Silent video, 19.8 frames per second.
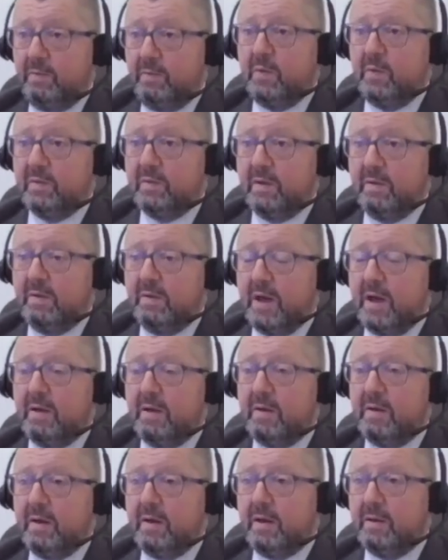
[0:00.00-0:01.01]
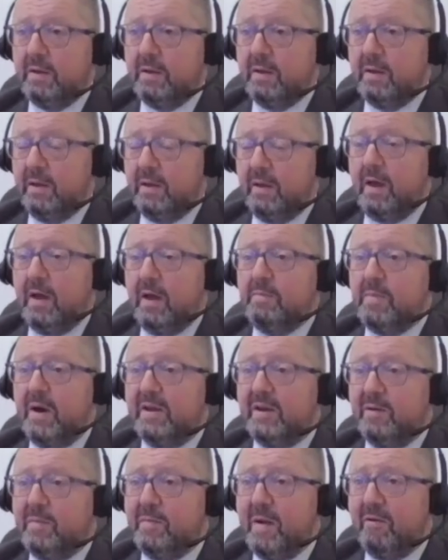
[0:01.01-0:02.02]
it was
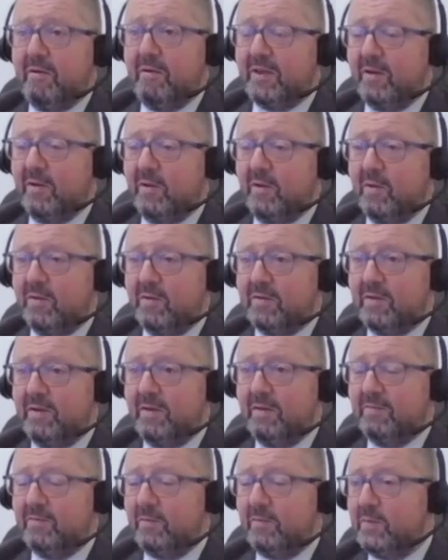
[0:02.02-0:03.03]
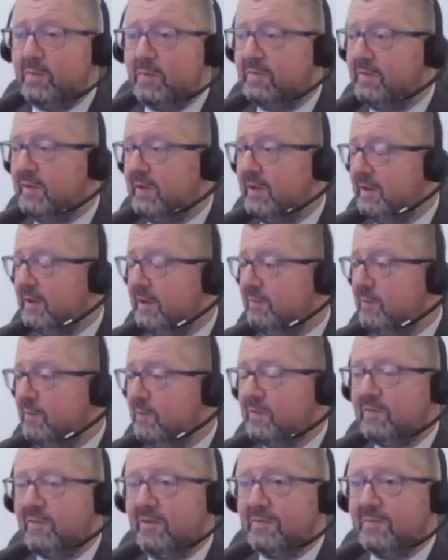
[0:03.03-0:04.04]
a minor miracle. So if it
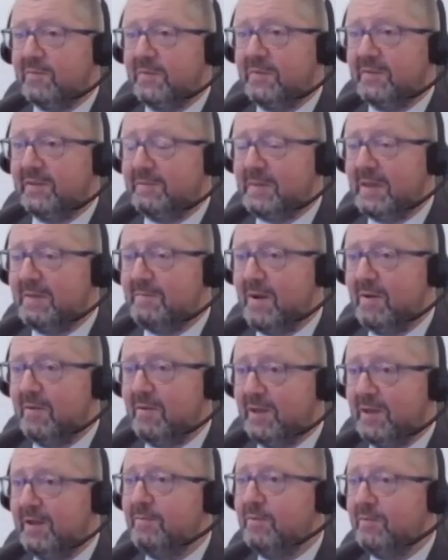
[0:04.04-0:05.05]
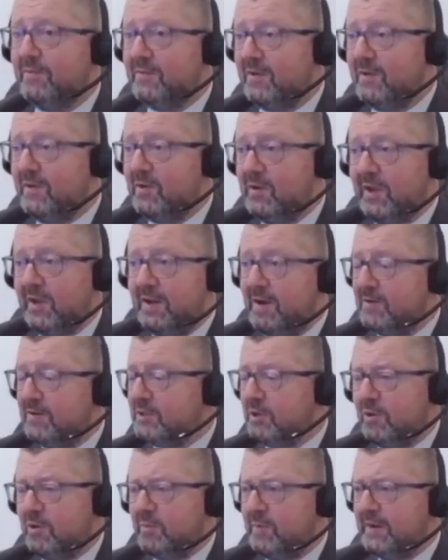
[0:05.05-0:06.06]
was Christmas, it'd be a miracle. It was done in
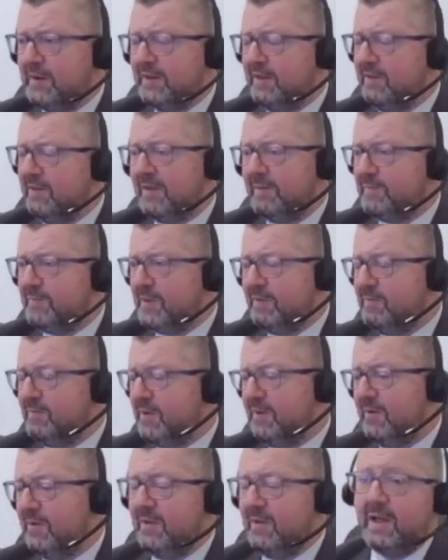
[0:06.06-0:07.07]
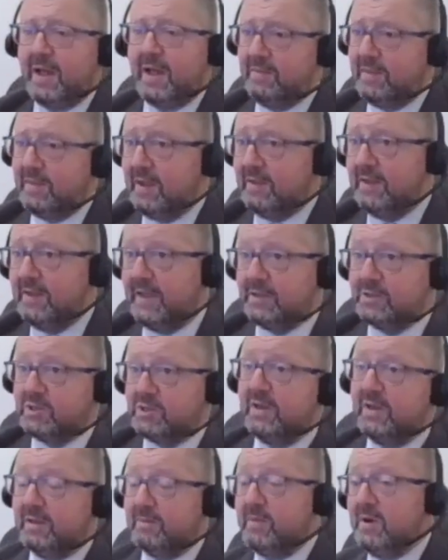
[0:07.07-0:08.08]
October, I think September, and they actually
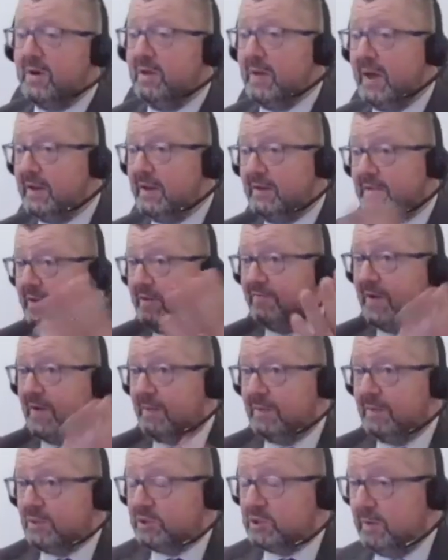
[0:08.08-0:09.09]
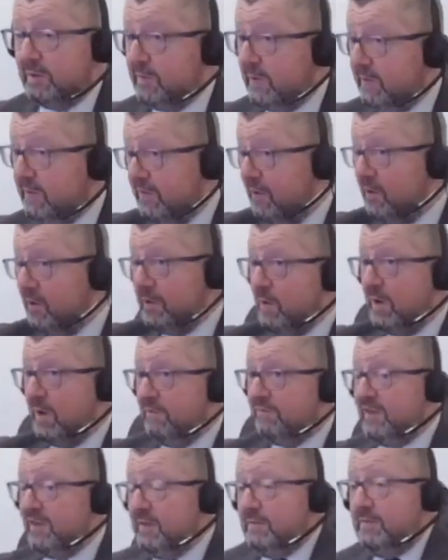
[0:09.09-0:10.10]
got the money back and did a fabulous job. But it's the only one
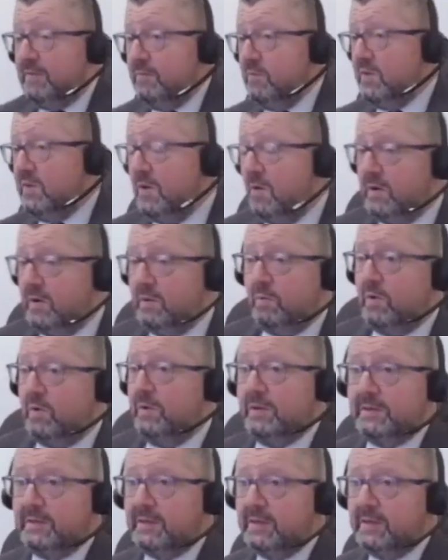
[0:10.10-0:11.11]
I've seen, the only one.